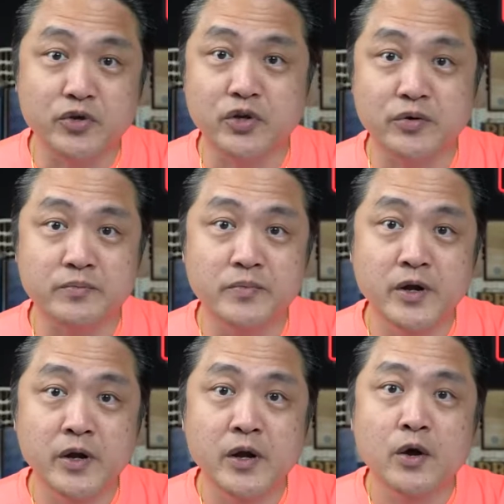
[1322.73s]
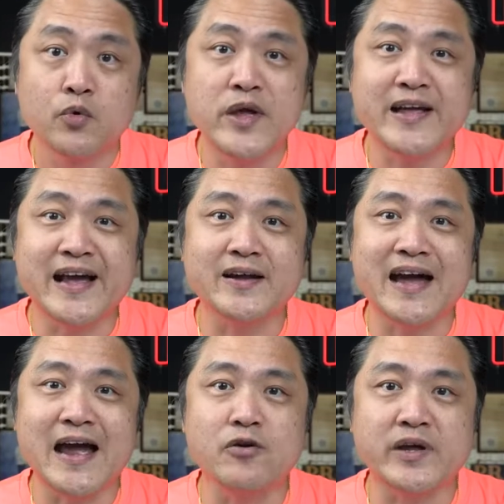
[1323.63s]
YouTube. We got
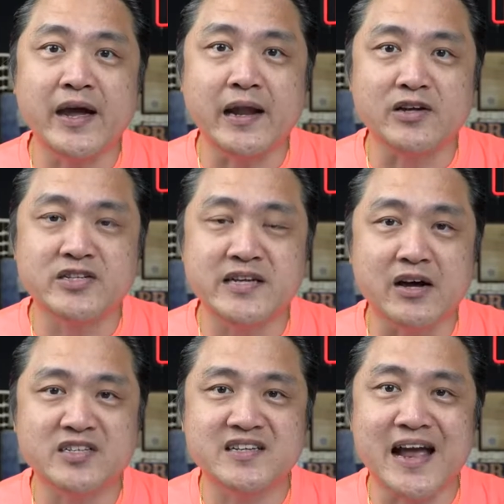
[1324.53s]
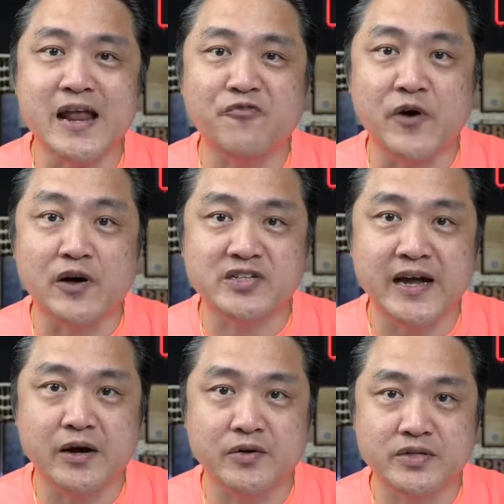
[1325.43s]
to educate ourselves, stand up for
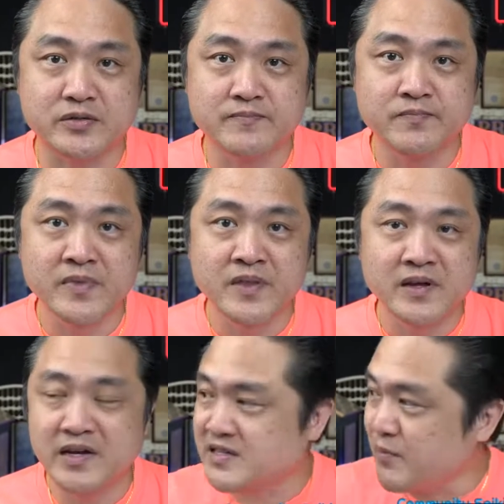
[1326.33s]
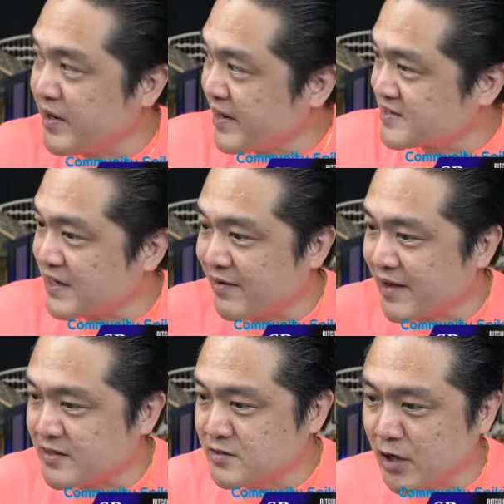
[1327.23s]
ourselves. If someone else
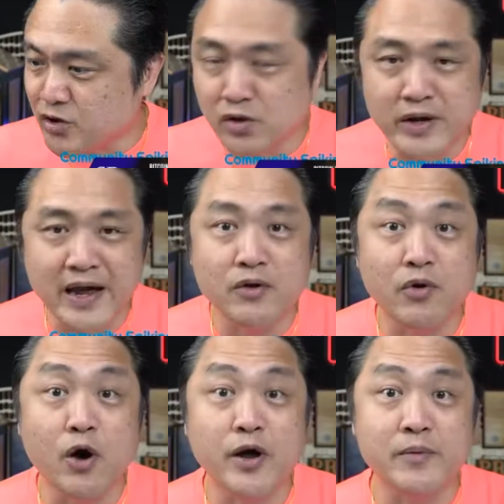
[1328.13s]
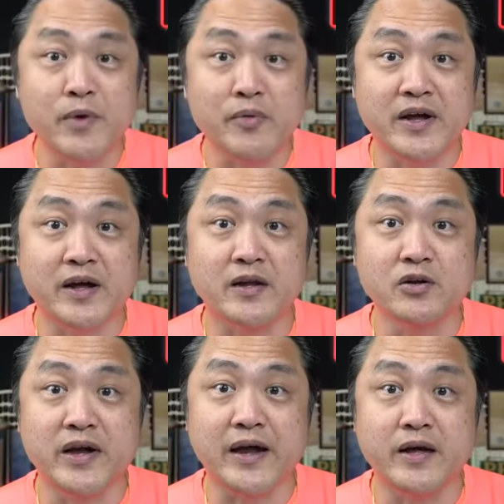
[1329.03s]
tells us not to look at it, all the more we got to
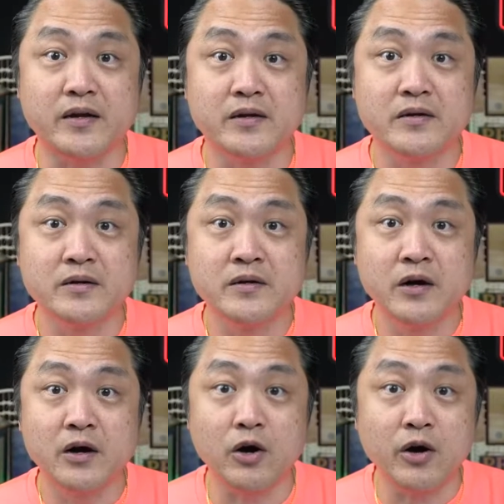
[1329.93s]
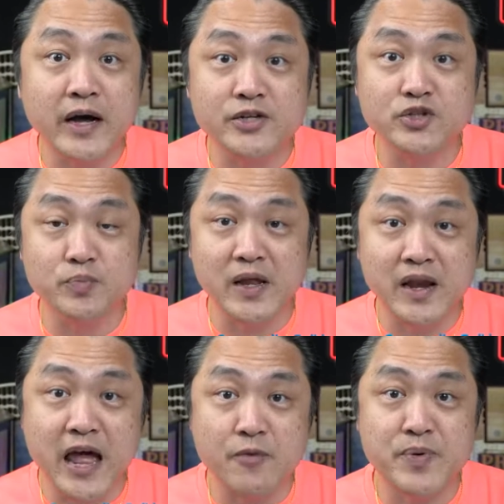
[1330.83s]
look at it, or else we'll be
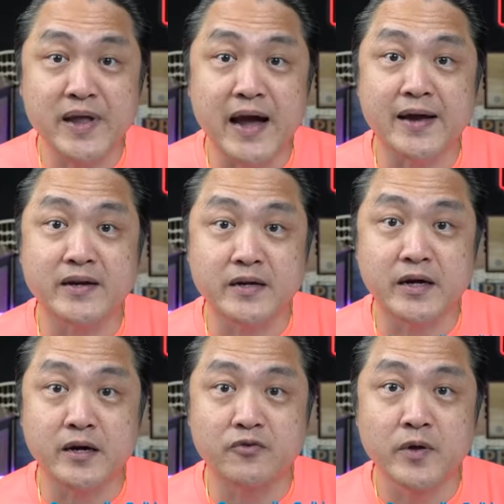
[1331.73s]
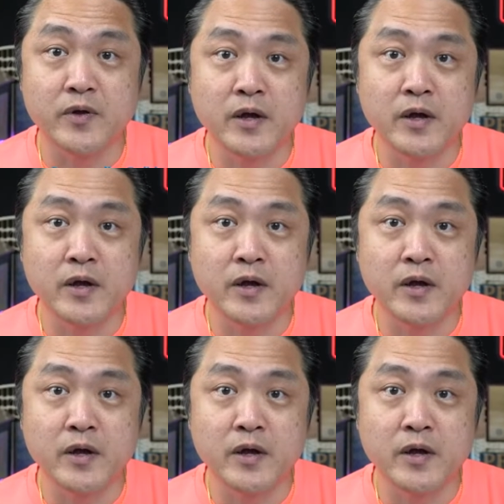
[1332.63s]
left behind the curve.